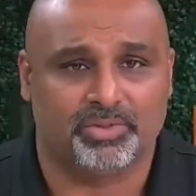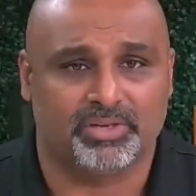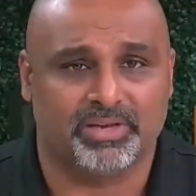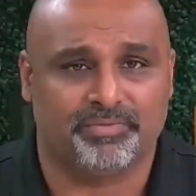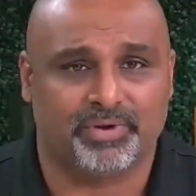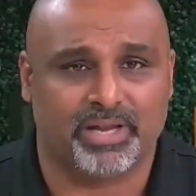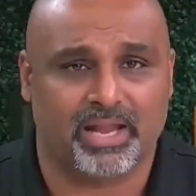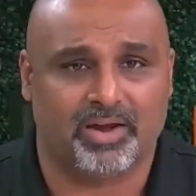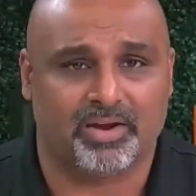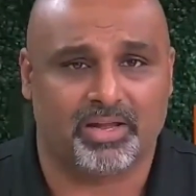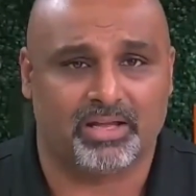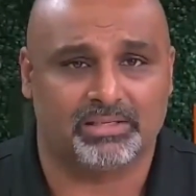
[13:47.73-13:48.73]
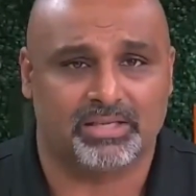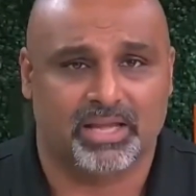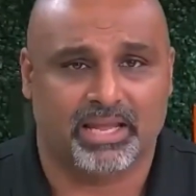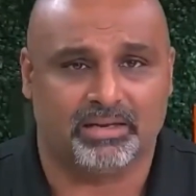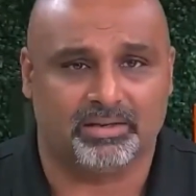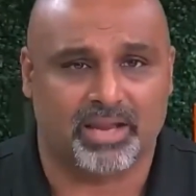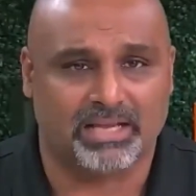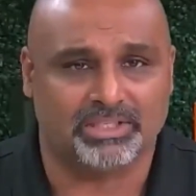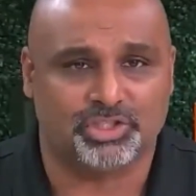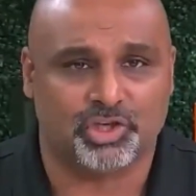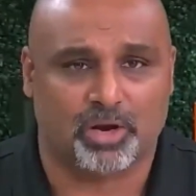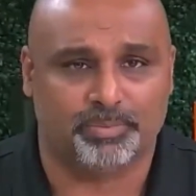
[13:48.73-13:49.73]
the different areas, and nice
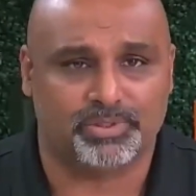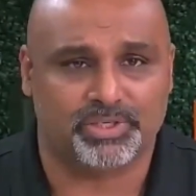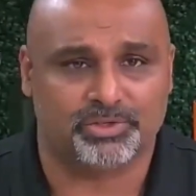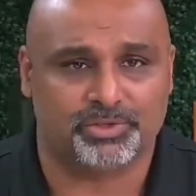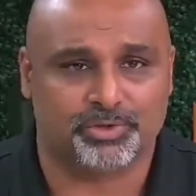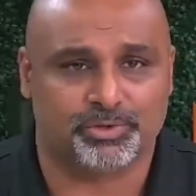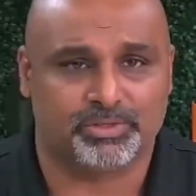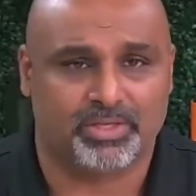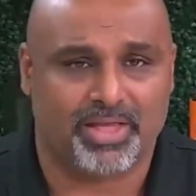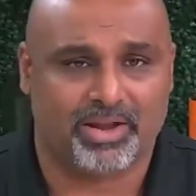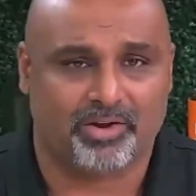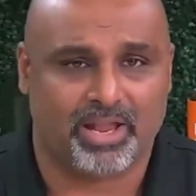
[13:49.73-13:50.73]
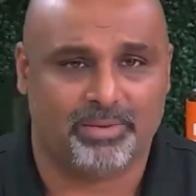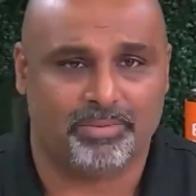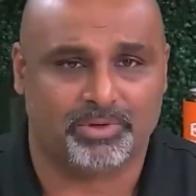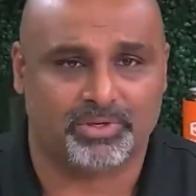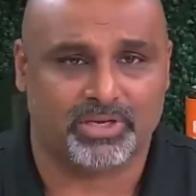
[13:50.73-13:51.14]
sharp scissors that are able to